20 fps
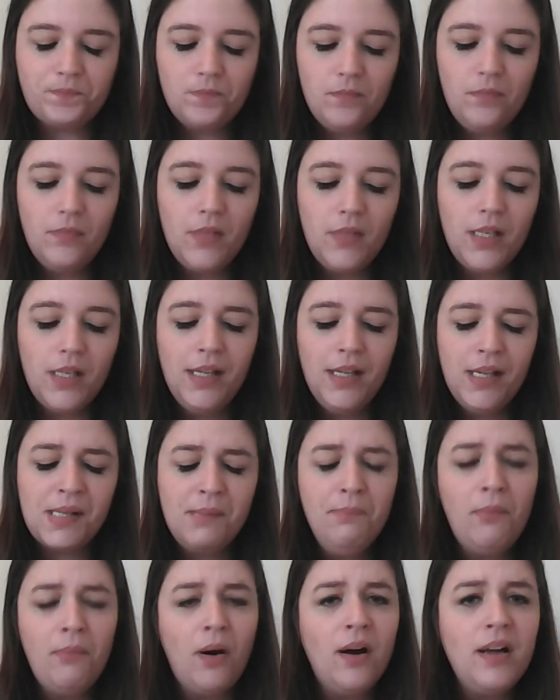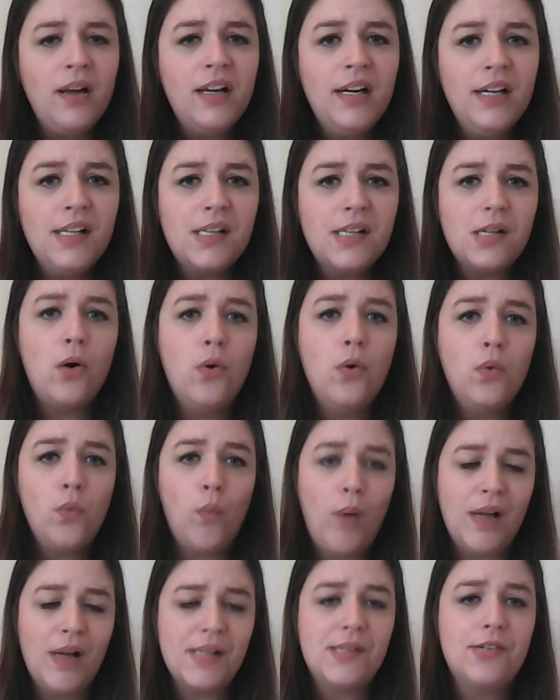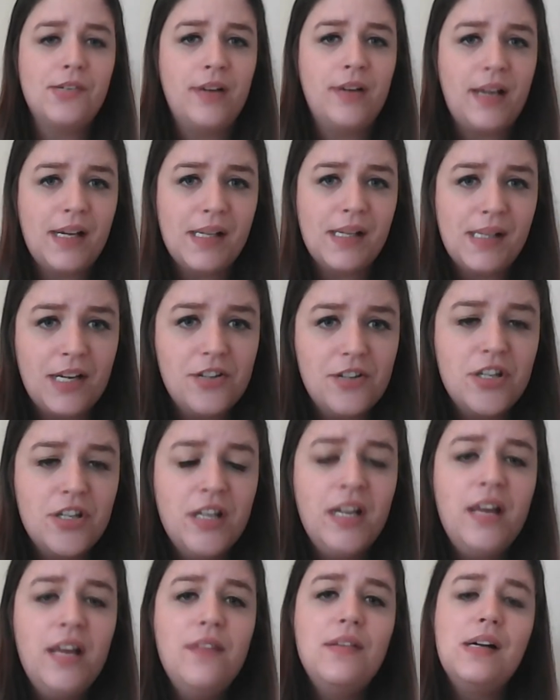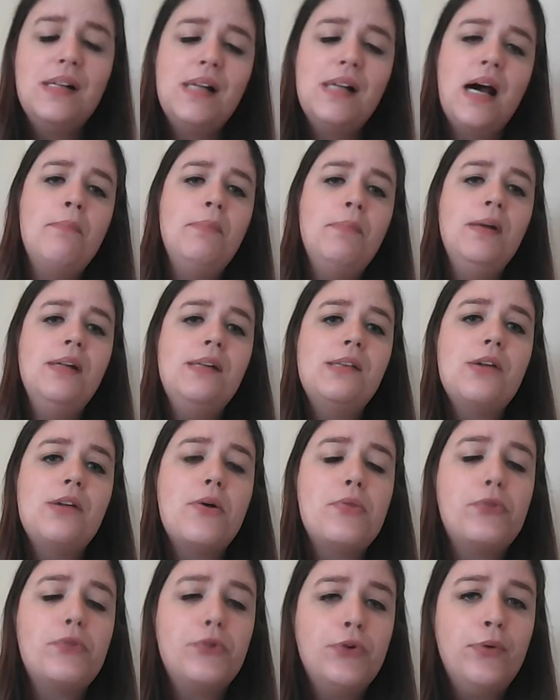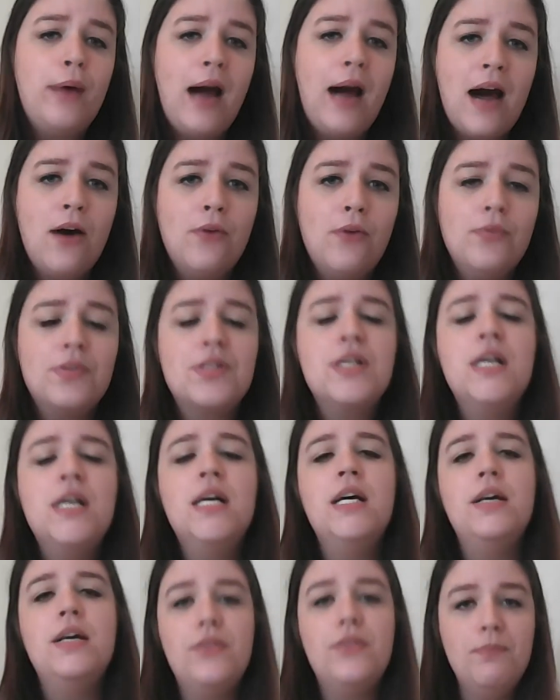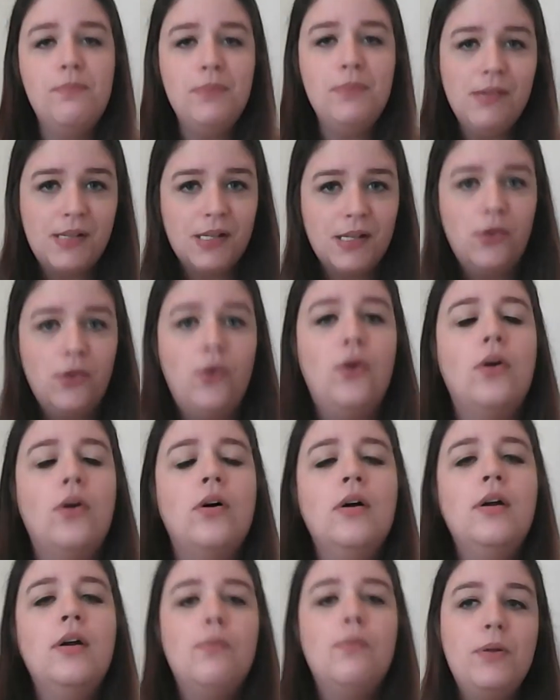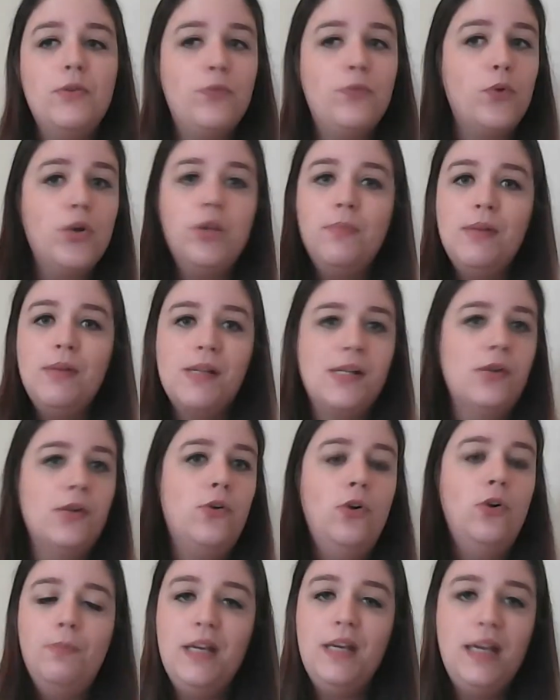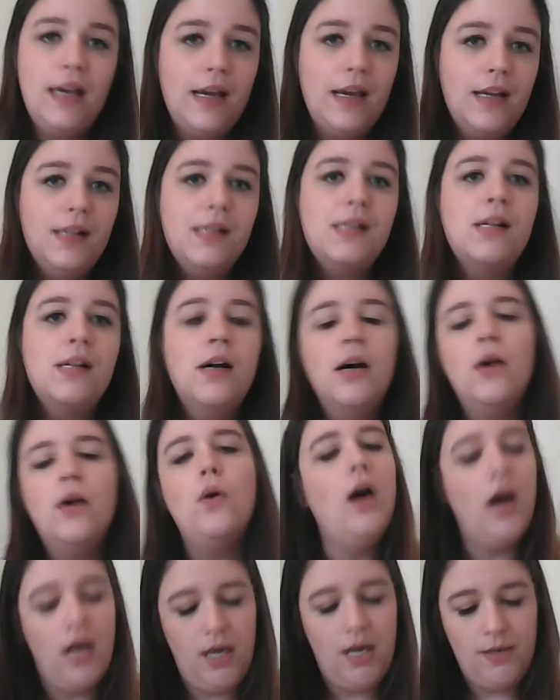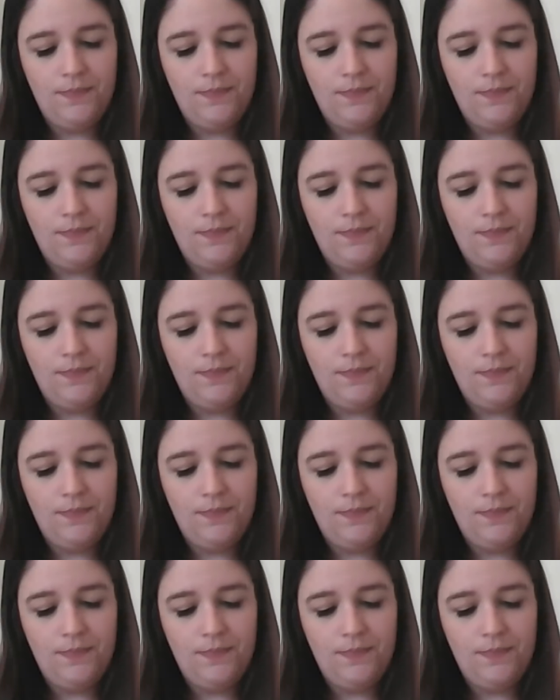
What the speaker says: is Mongkut's own westernization, and this happens throughout the musical. Before the musical begins, Mongkut